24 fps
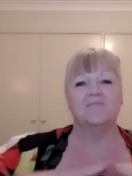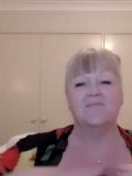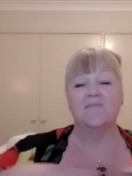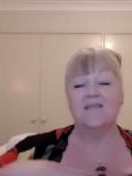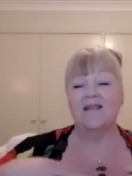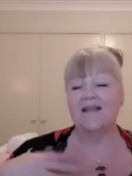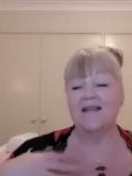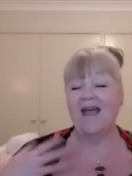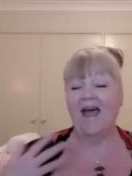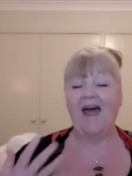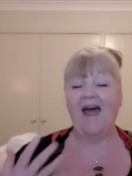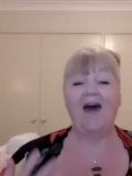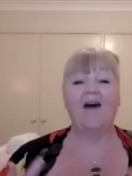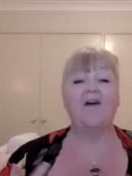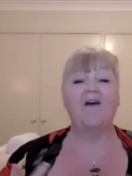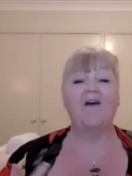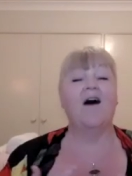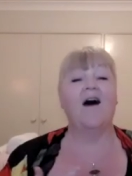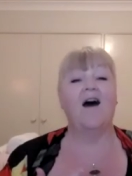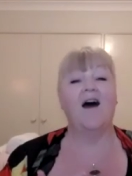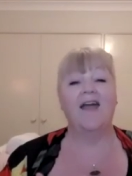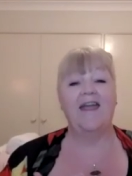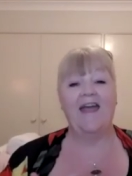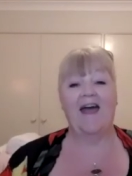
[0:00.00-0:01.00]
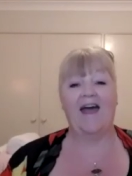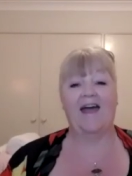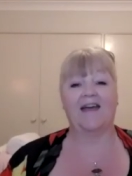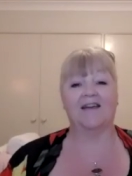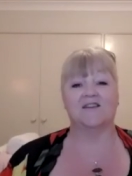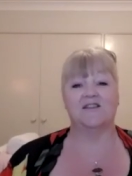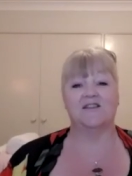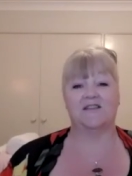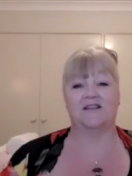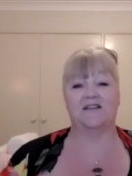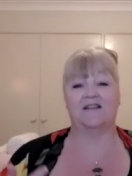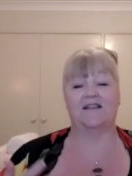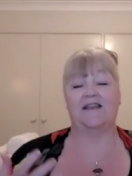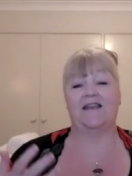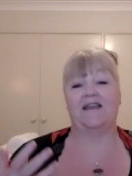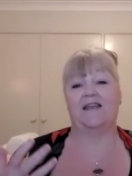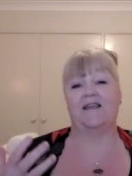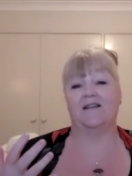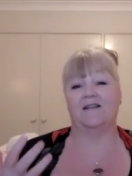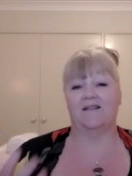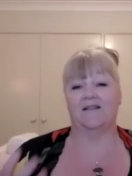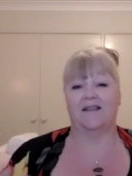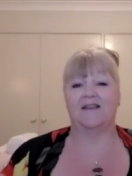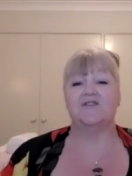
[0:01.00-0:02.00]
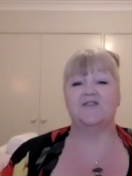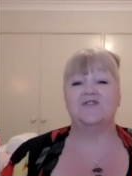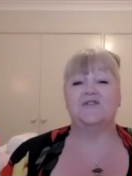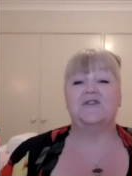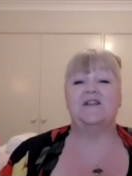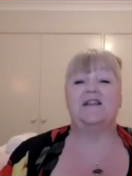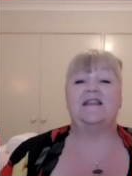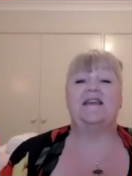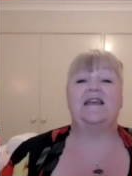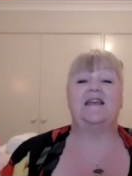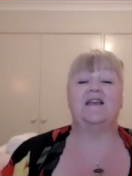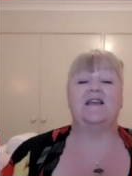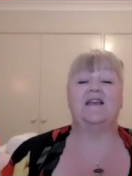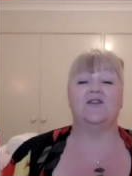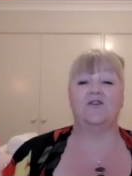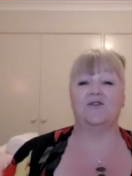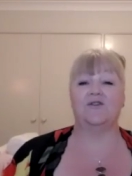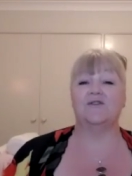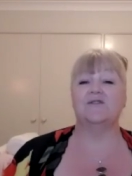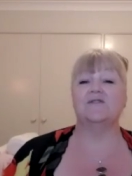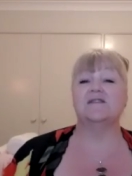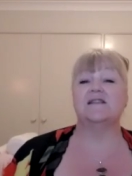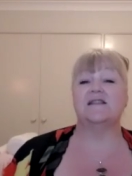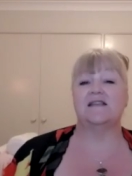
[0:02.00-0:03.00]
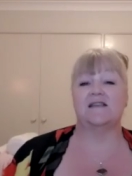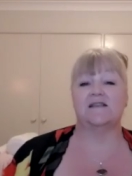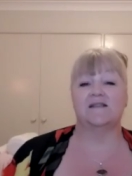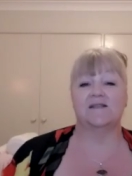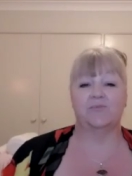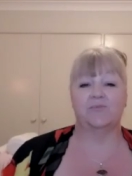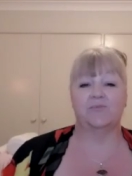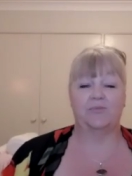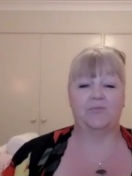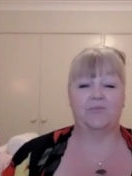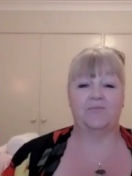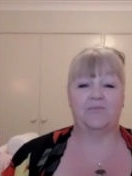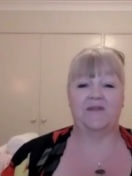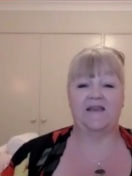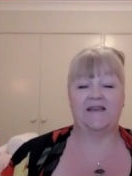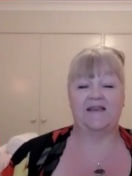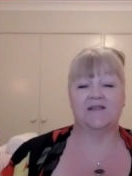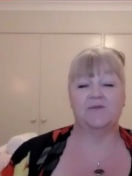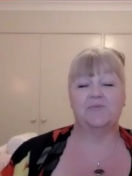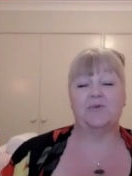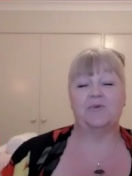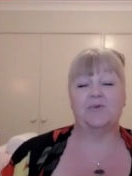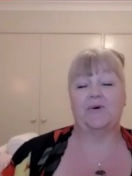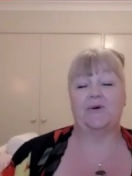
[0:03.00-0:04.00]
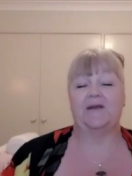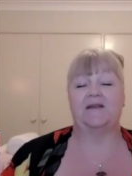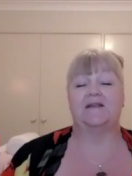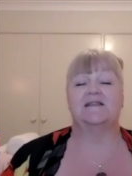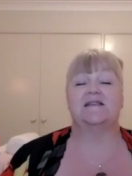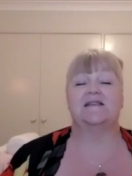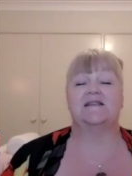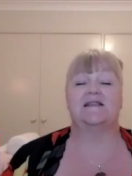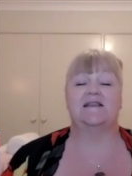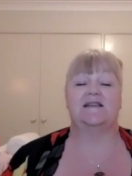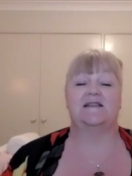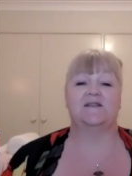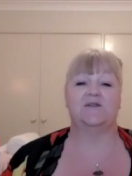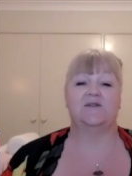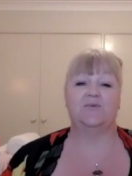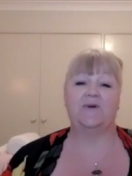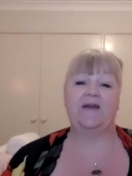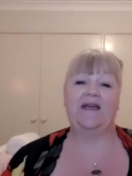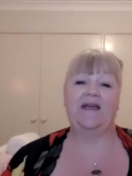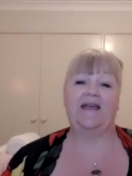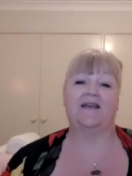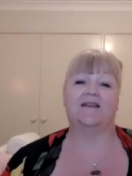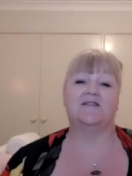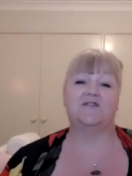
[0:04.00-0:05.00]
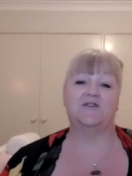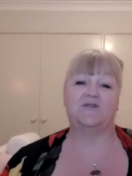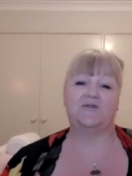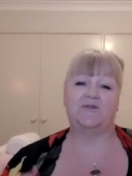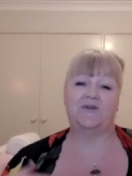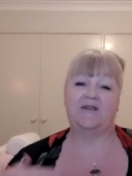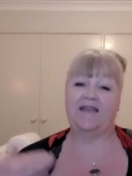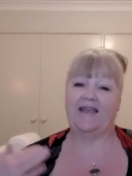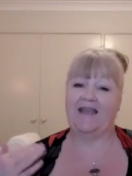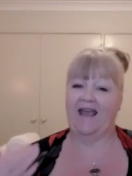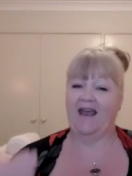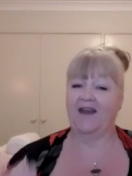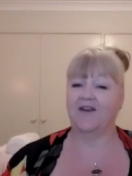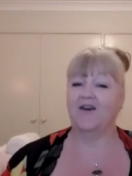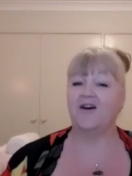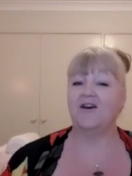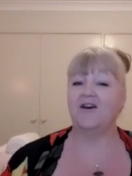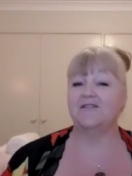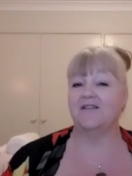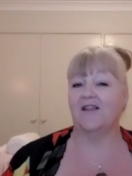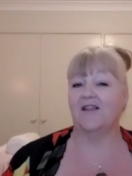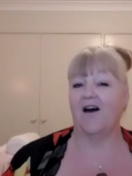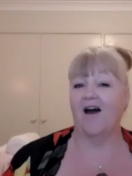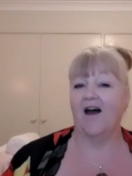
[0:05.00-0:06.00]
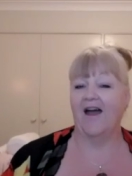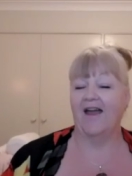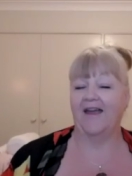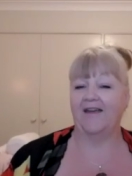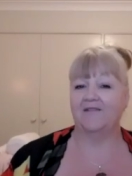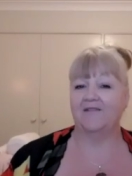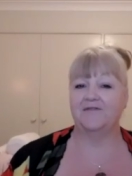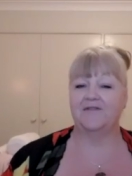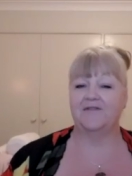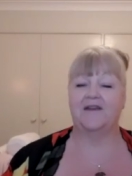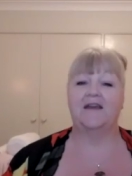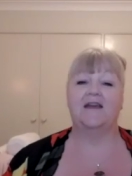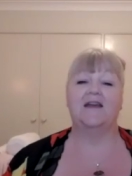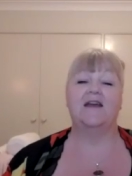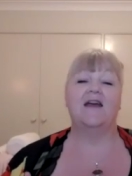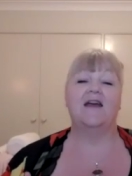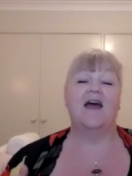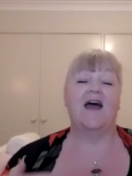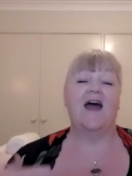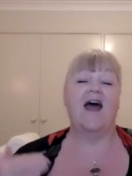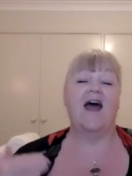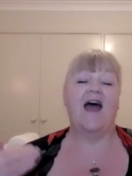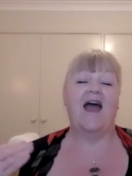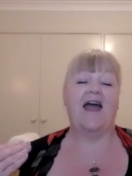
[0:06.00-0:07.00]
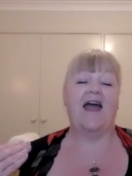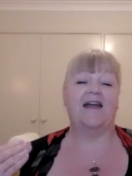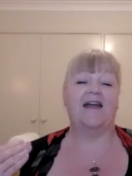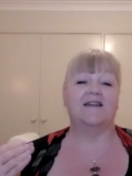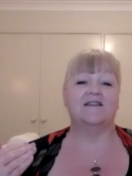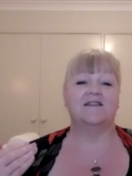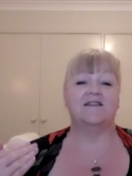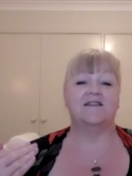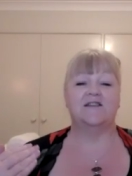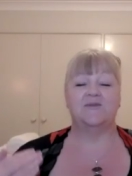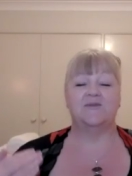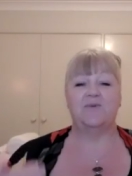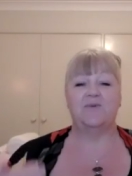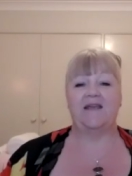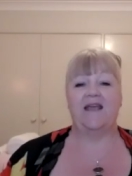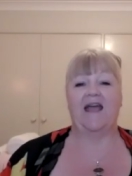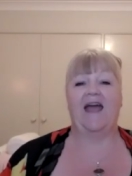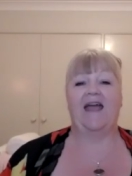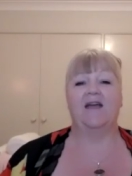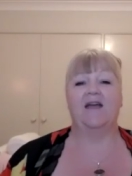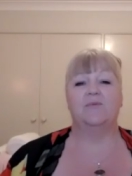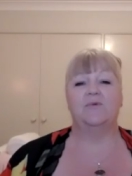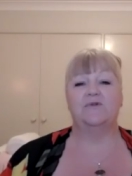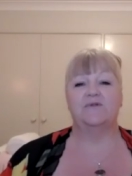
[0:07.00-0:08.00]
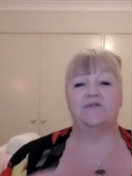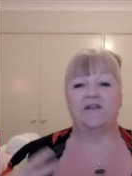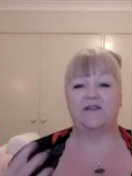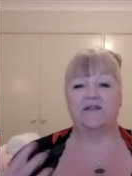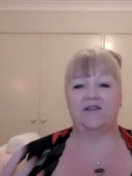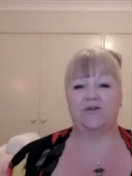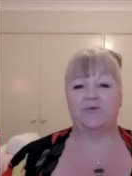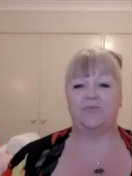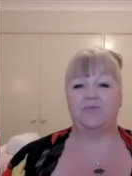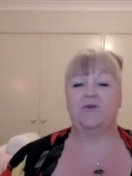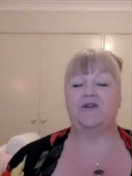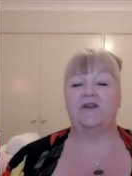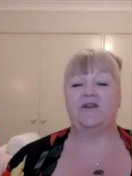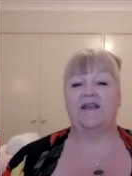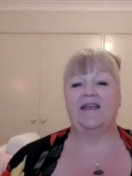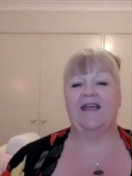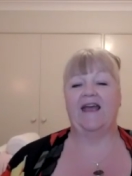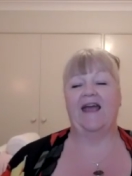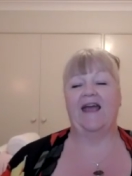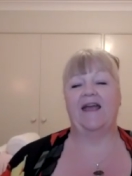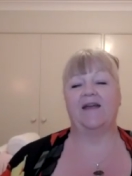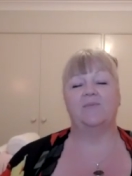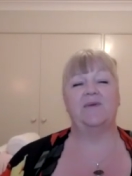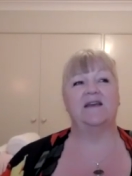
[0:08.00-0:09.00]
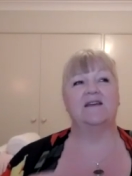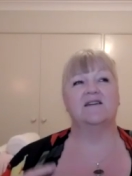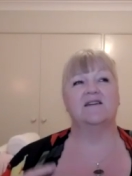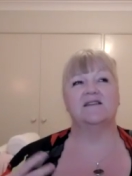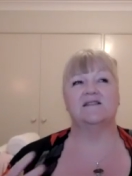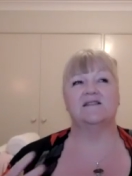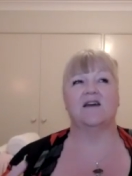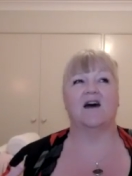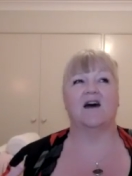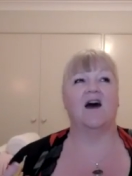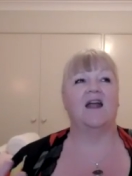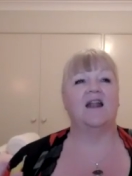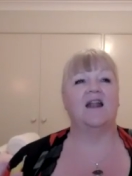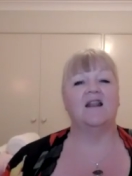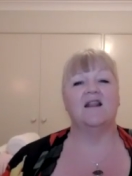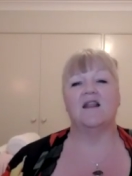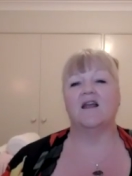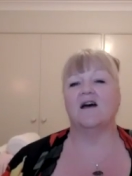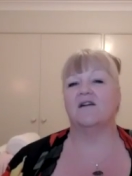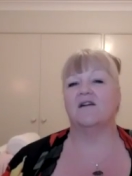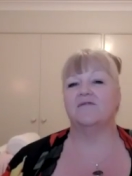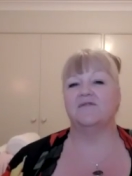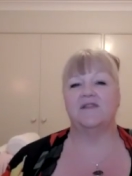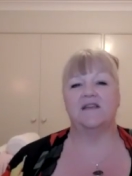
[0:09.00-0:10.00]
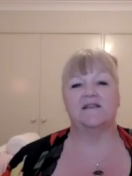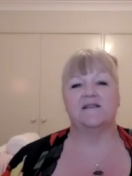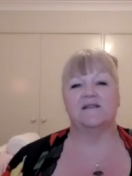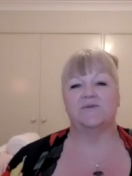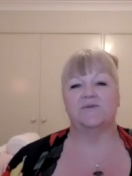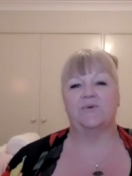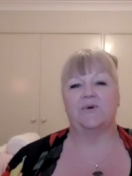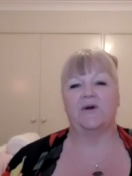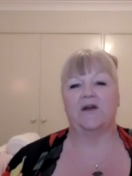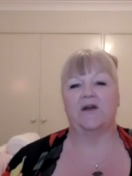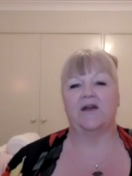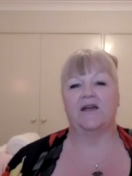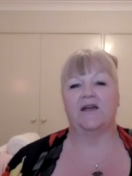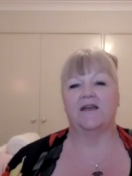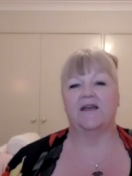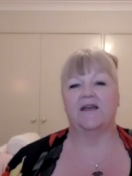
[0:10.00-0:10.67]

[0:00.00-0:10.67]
how I actually literally used these points this week to get on live and to be able to communicate, because I love this work.